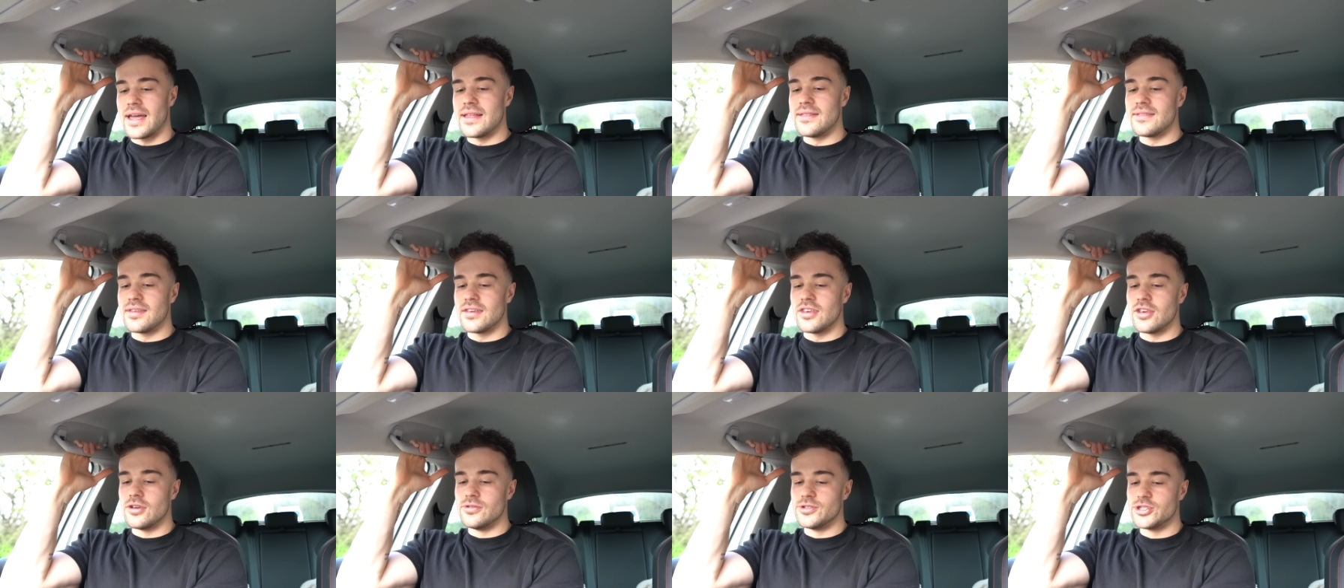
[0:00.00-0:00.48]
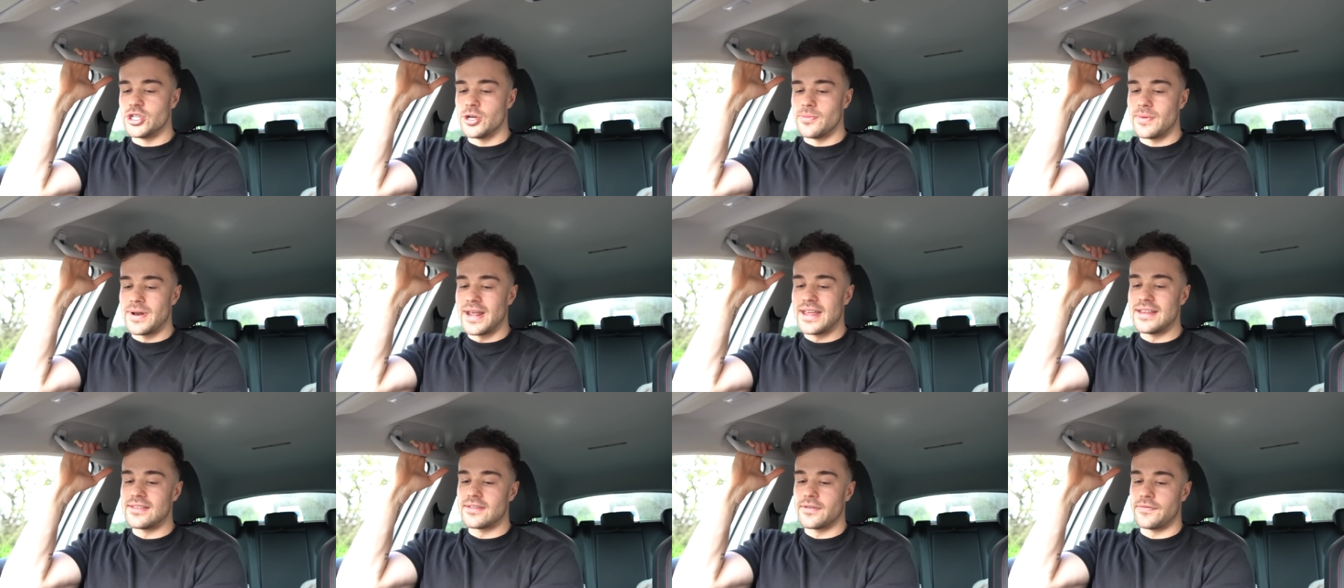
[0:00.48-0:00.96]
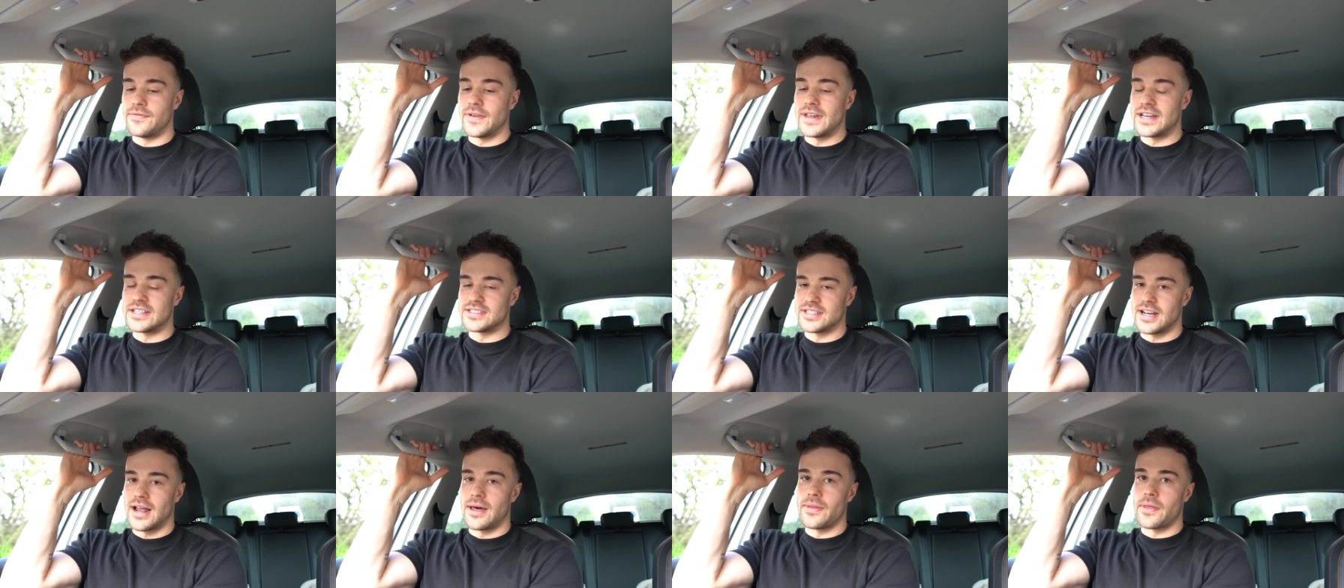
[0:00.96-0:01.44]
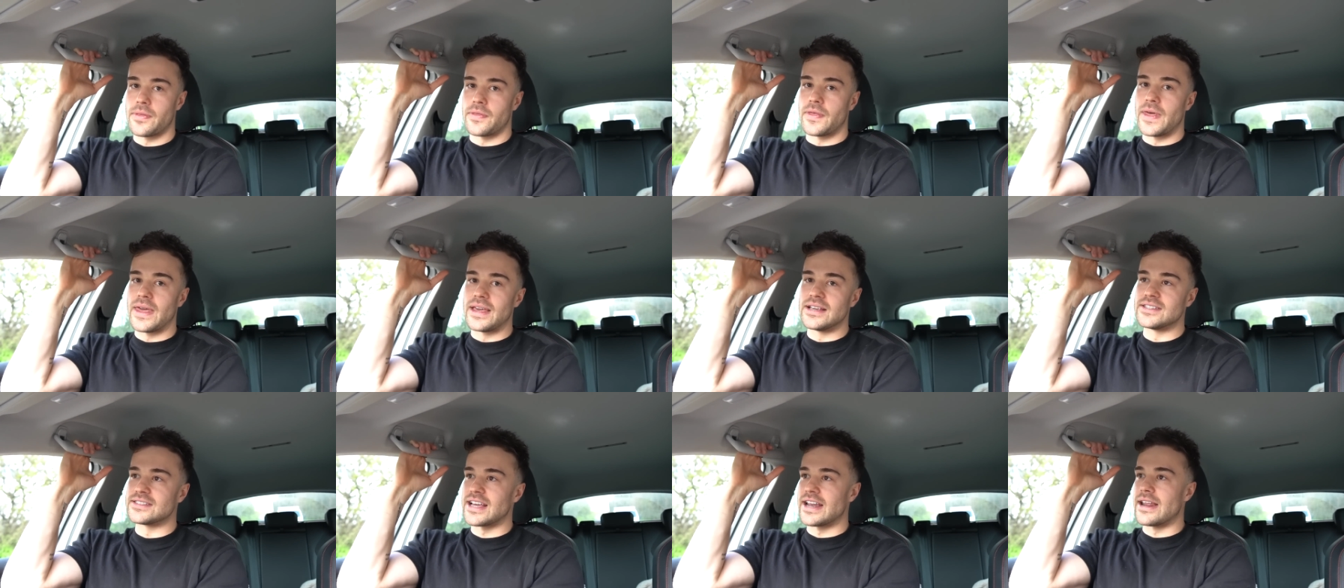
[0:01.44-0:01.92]
into YouTube and into fitness and other
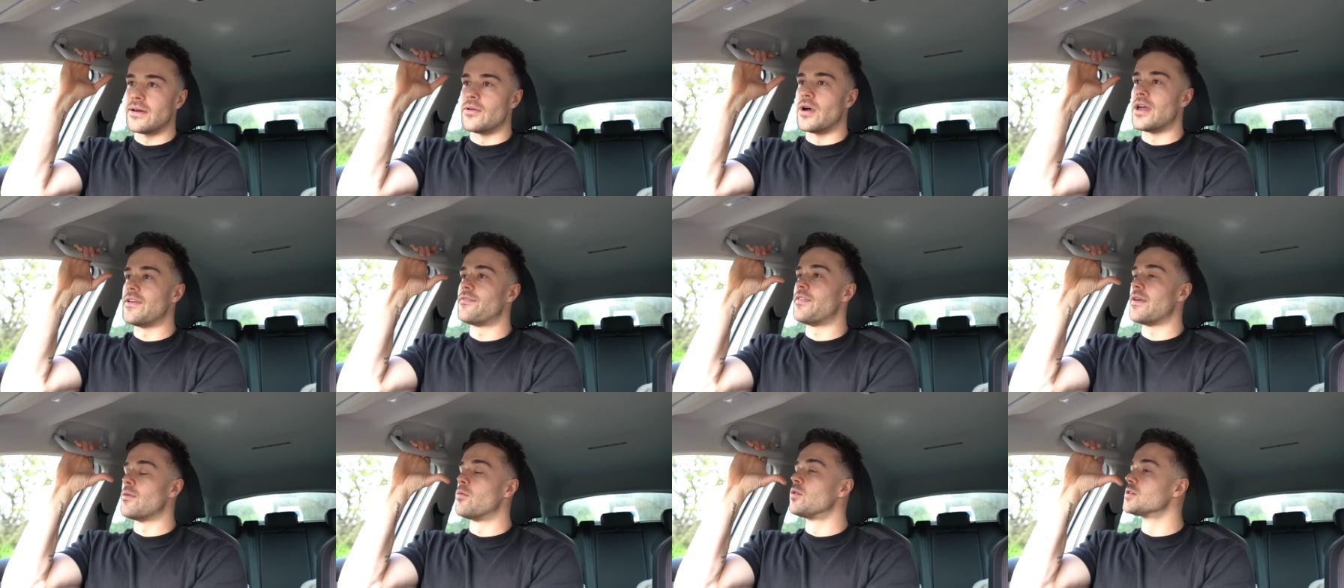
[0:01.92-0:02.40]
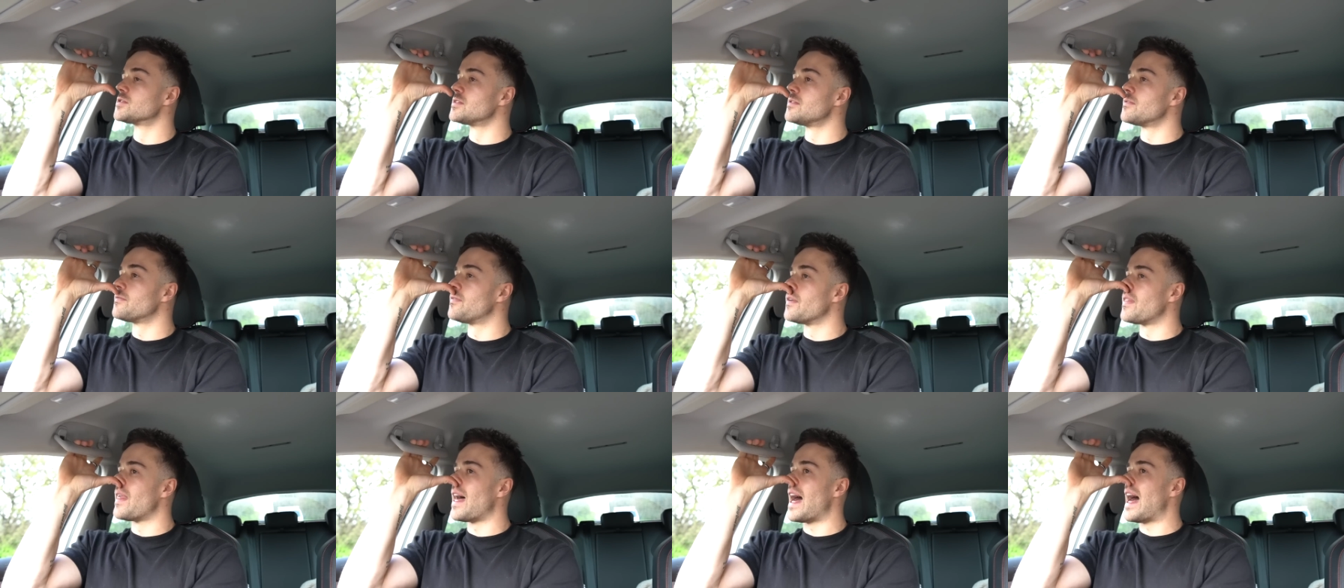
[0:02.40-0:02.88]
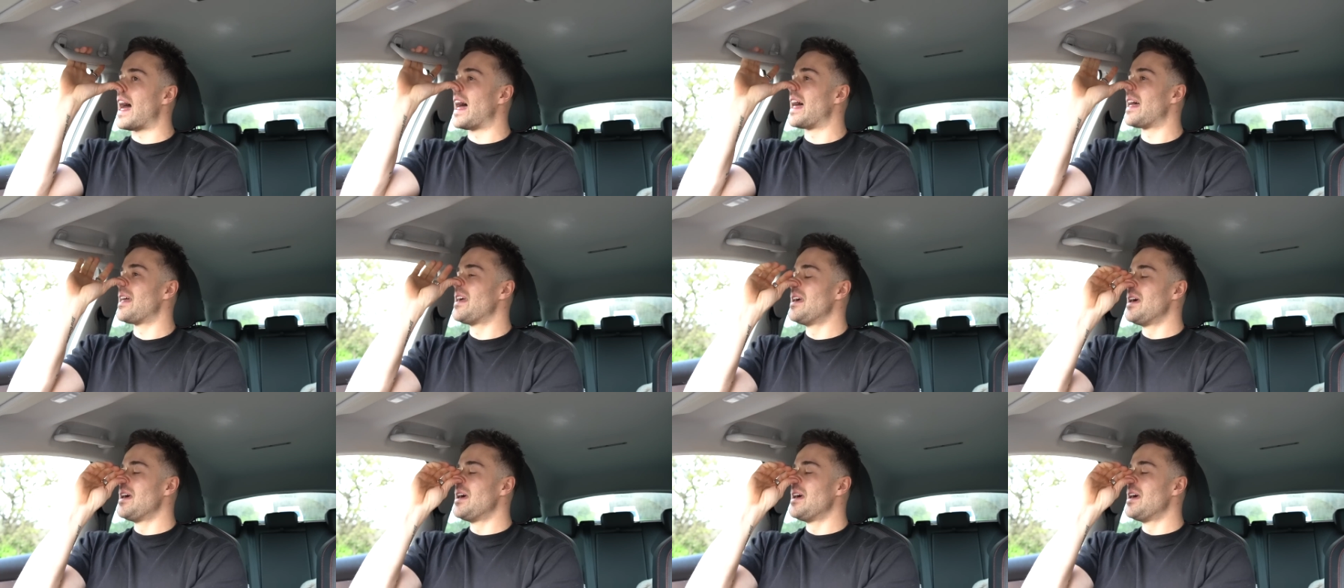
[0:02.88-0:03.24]
things. And it, if it wasn't for that,